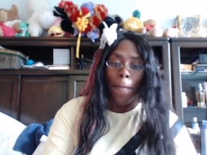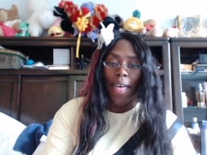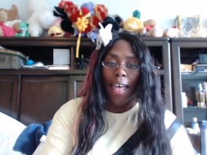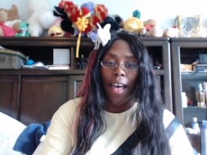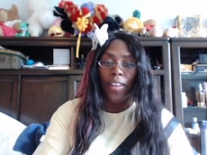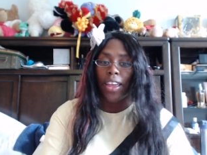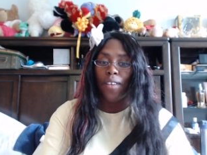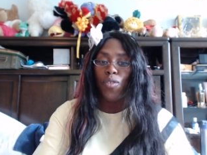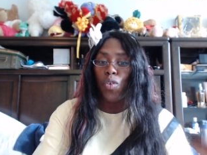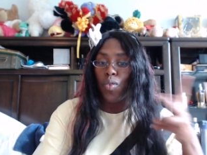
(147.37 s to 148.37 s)
But I only
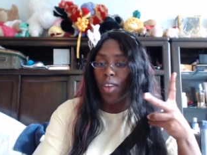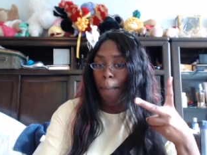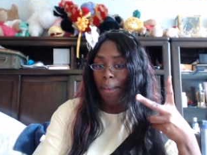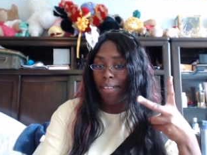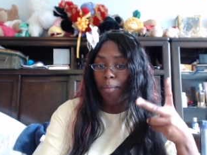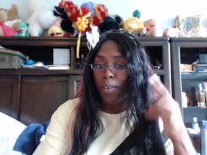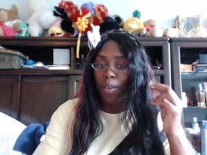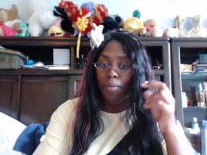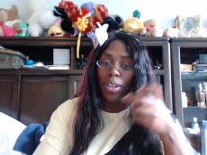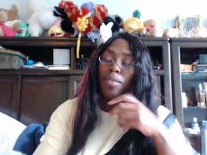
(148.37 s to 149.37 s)
have two topics I'm going
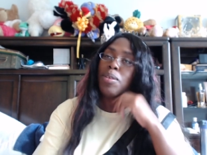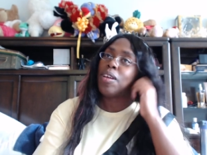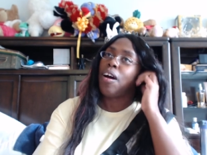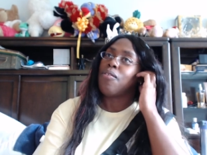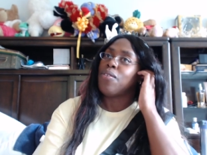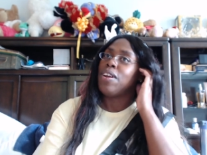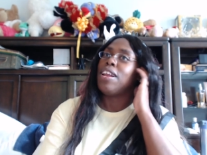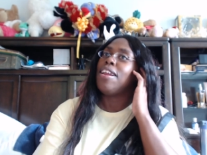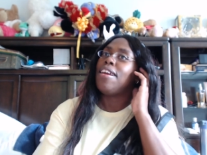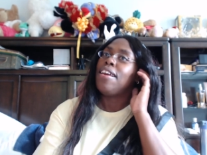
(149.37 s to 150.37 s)
to really be
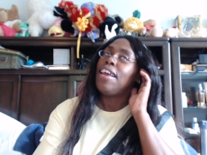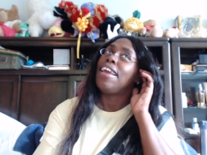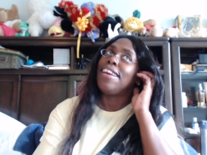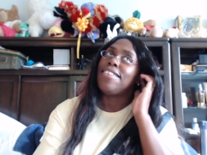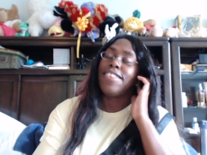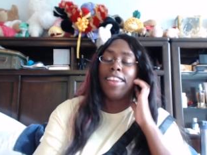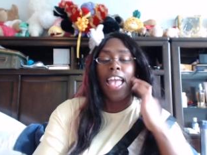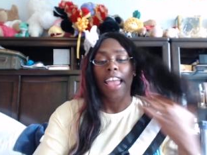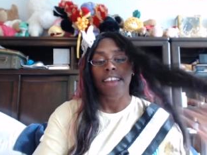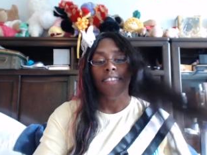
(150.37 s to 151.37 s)
covering ish
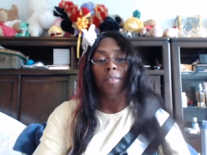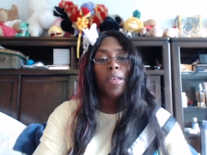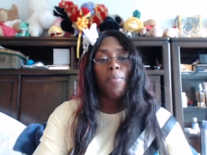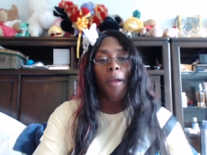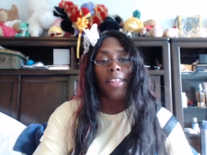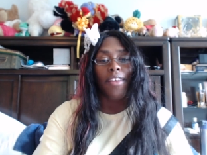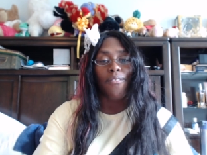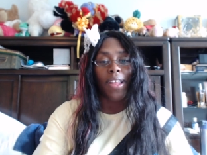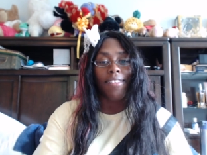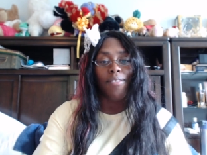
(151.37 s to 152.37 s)
today and this will be probably a
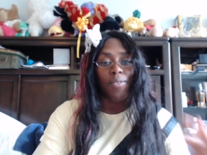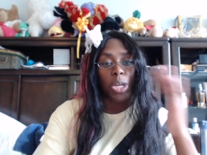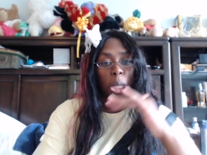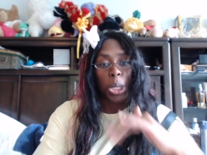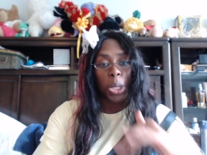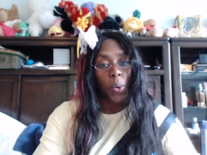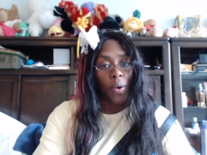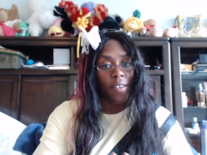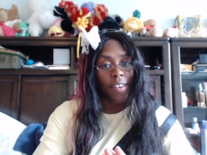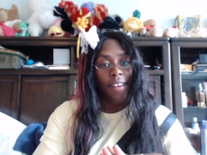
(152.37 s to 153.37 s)
relatively
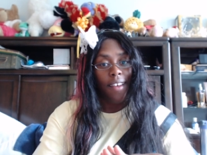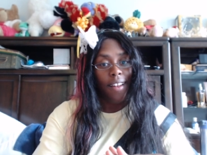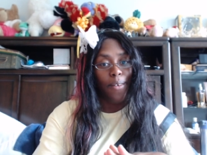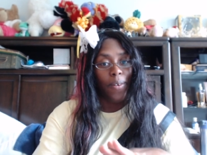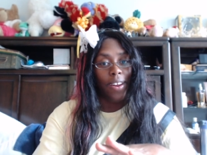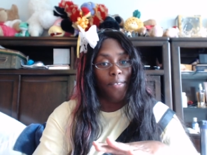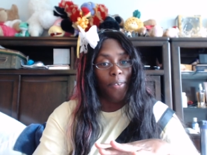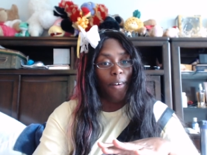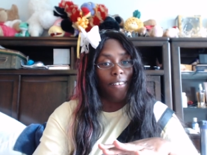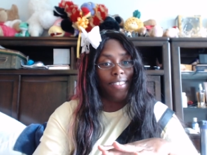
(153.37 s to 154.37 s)
short Lolita
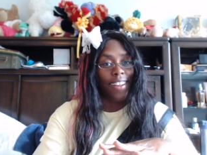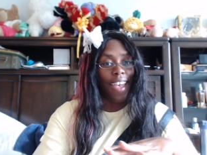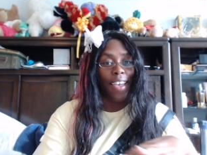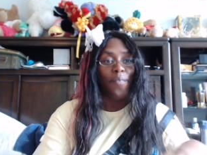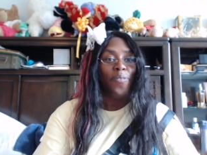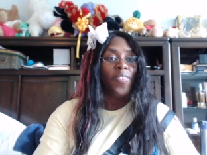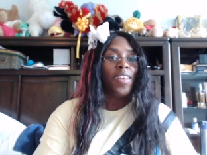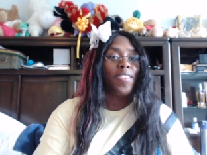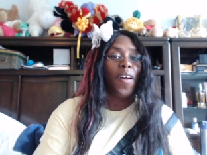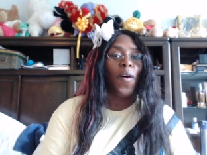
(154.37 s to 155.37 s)
vlog today.
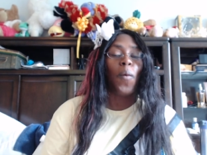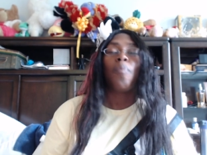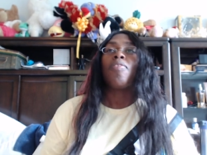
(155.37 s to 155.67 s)
So